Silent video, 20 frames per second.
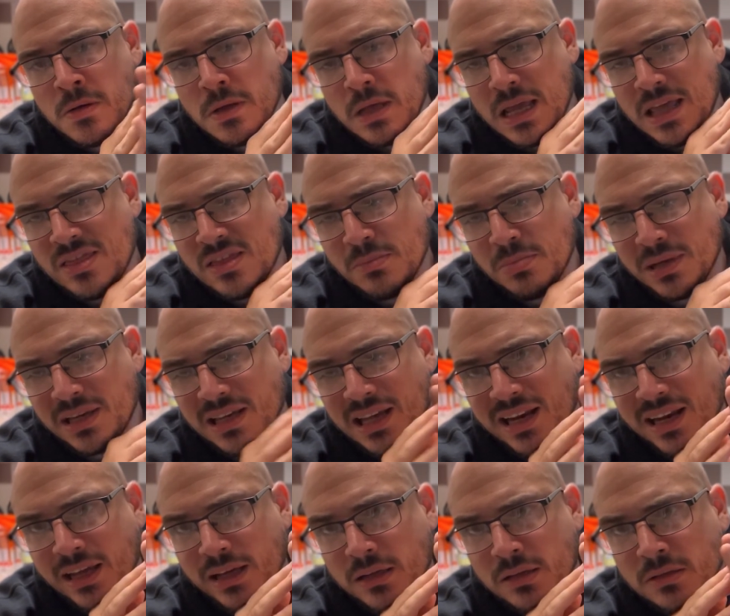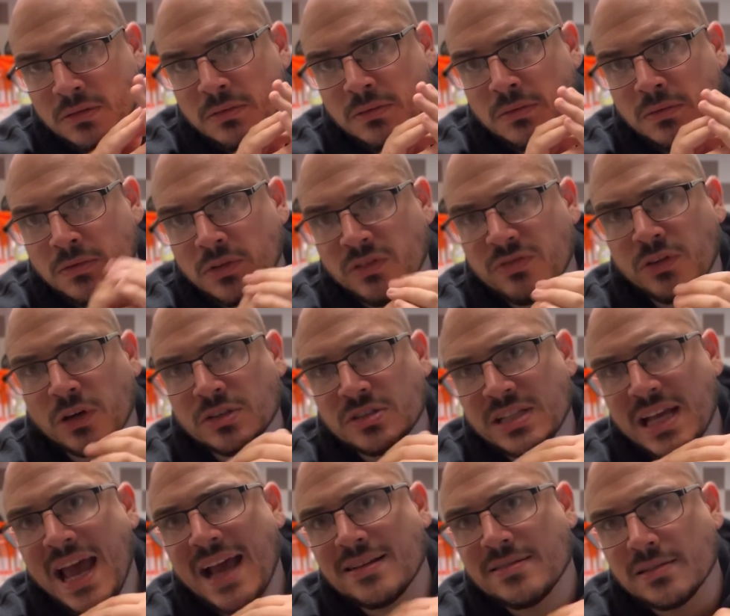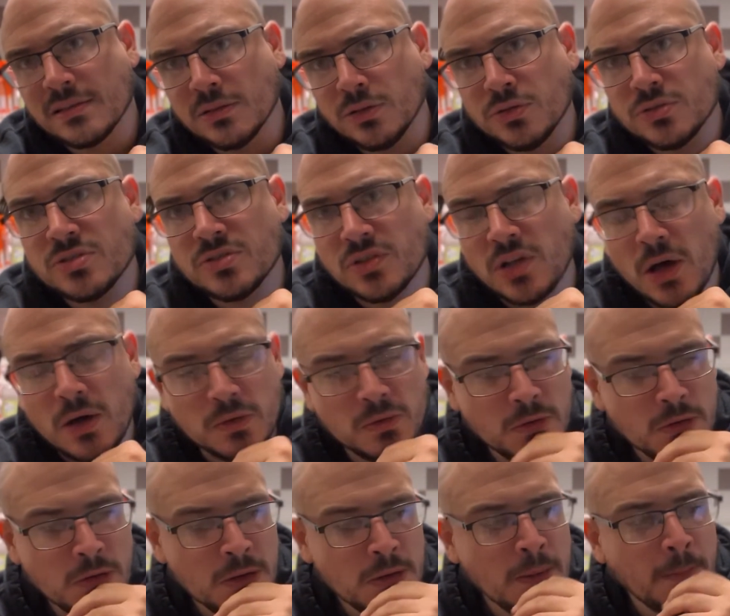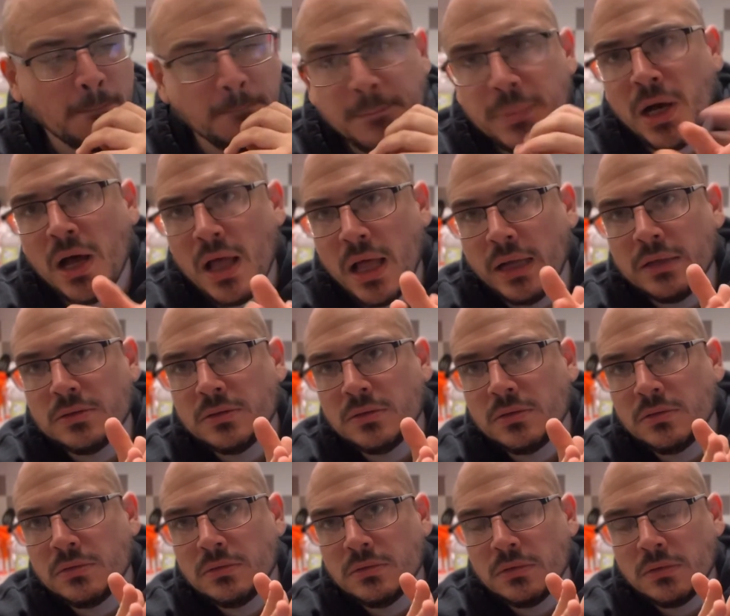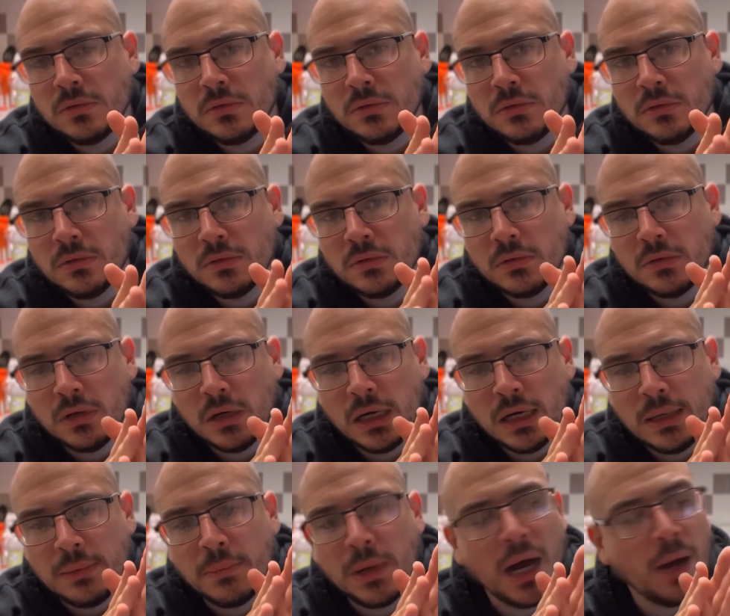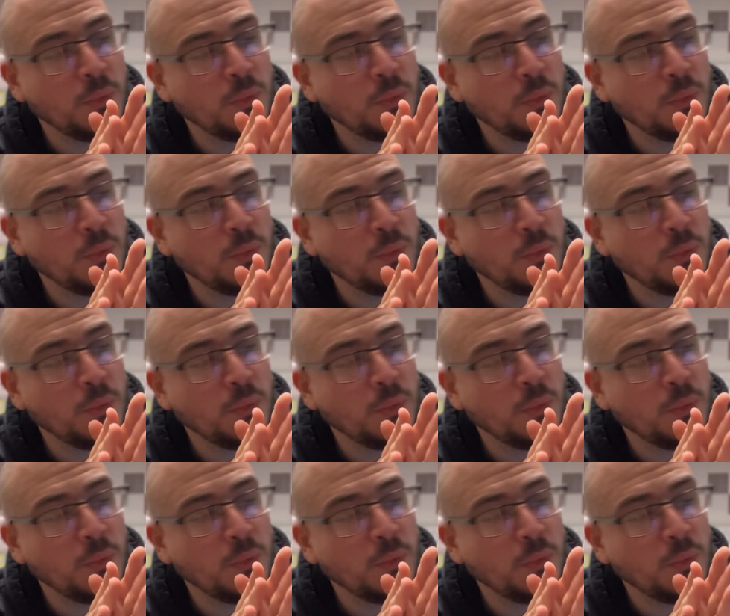in the beginning. The first act's a little slow. But um, I